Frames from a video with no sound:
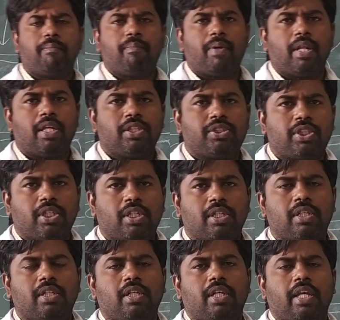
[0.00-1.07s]

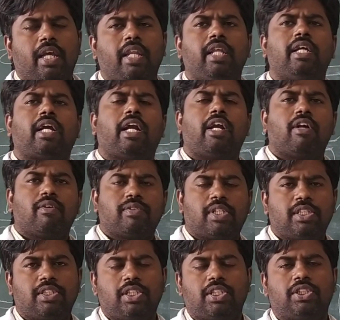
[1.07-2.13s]
temperature, any kind of
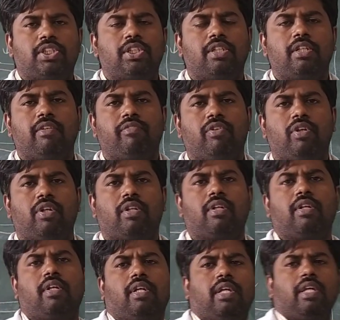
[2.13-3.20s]
sensation.
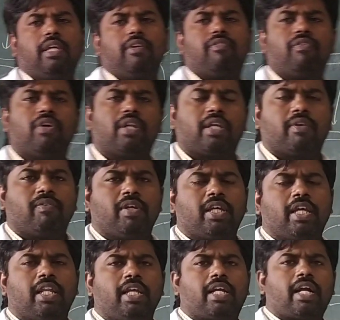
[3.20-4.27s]
If you are
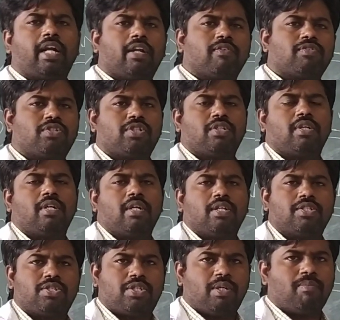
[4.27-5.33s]
giving any kind of
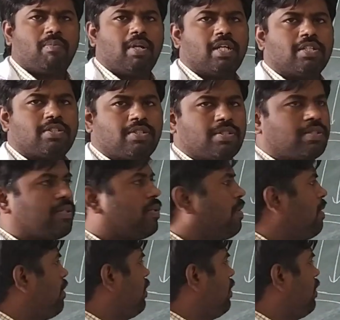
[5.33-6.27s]
stimulus,